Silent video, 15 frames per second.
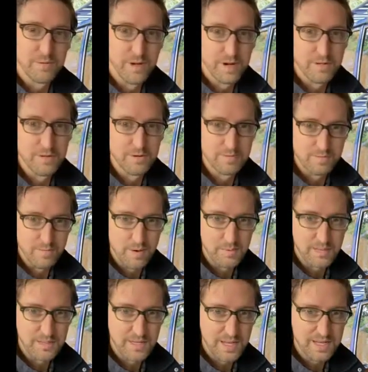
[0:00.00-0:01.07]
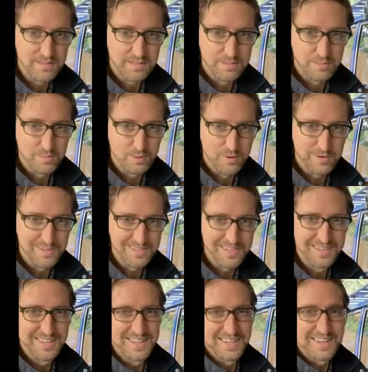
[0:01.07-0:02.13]
We all learn from our mistakes. It's
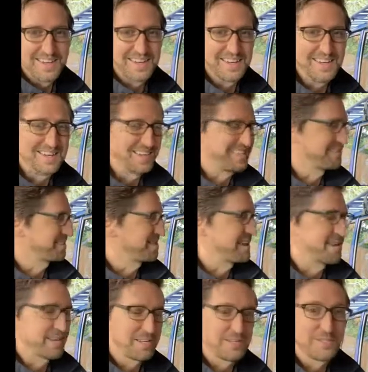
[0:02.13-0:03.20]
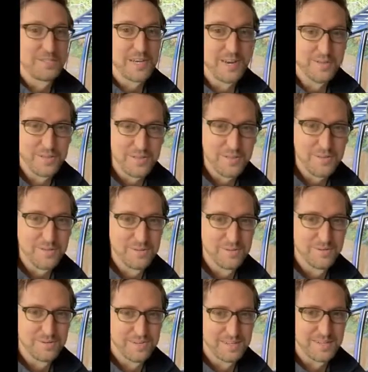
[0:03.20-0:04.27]
important. And so now I can share with
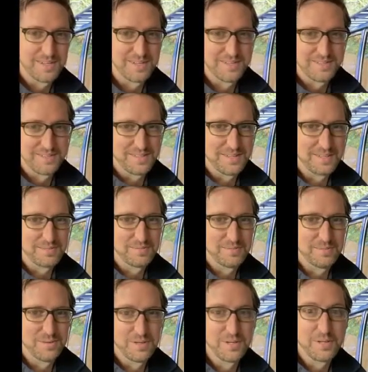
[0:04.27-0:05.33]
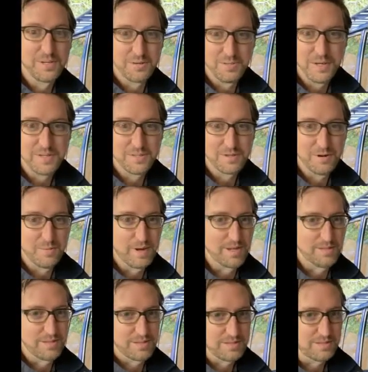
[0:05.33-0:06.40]
you, some really good ways to go about this.